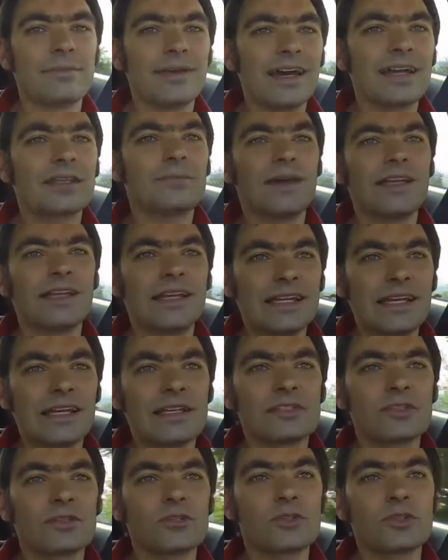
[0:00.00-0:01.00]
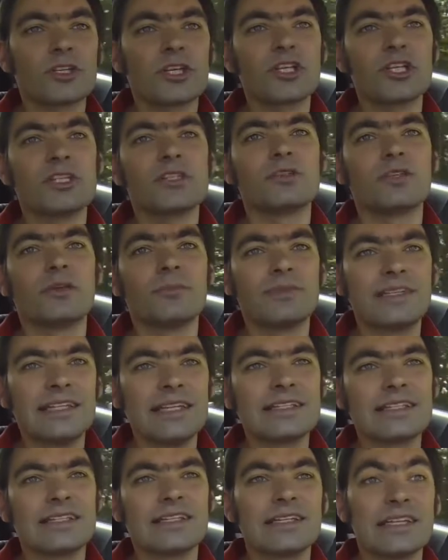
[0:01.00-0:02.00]
twenty-two more than we have here.
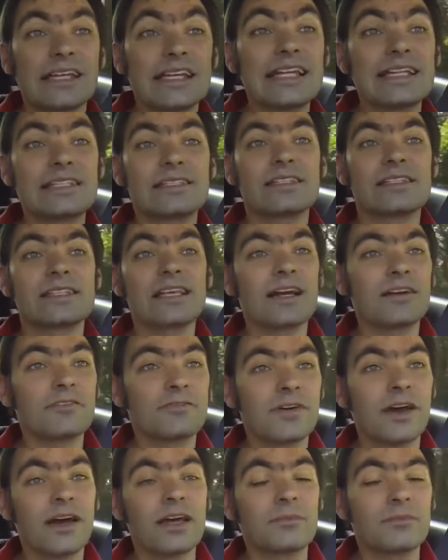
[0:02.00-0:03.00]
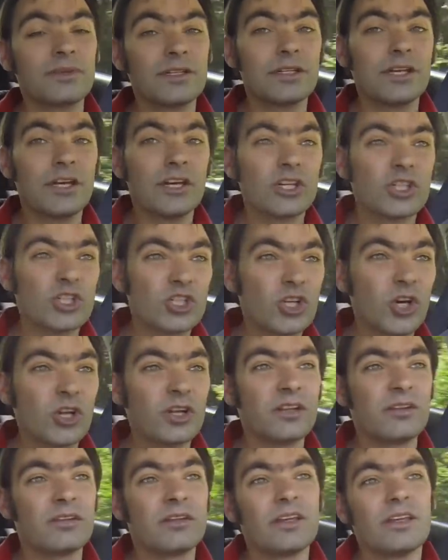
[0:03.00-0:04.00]
Matas does notice the difference
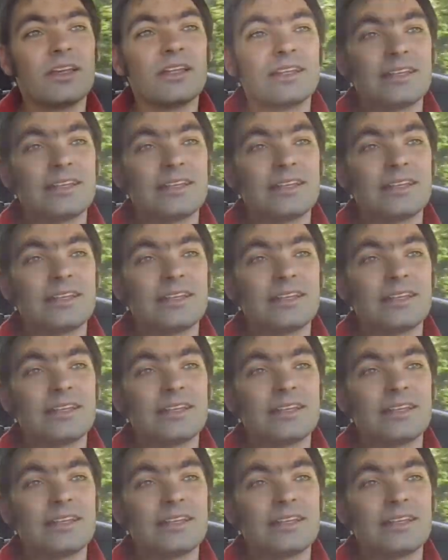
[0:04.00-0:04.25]
compared to